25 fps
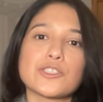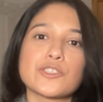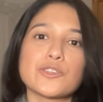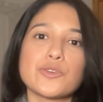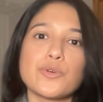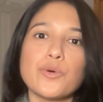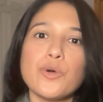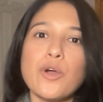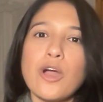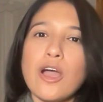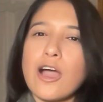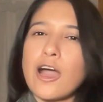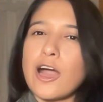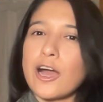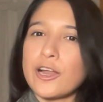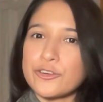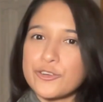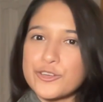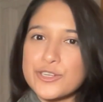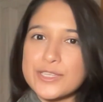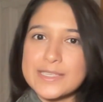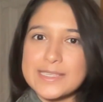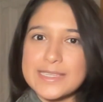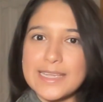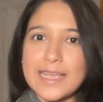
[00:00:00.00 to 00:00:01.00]
So
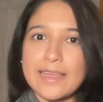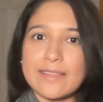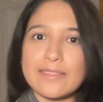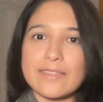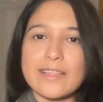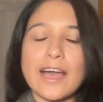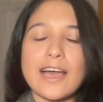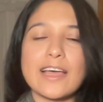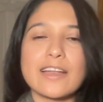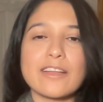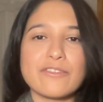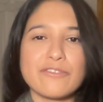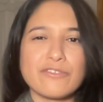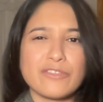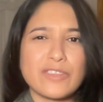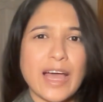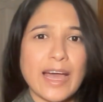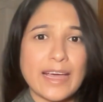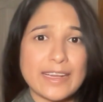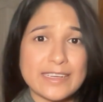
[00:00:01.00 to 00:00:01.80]
understand that if that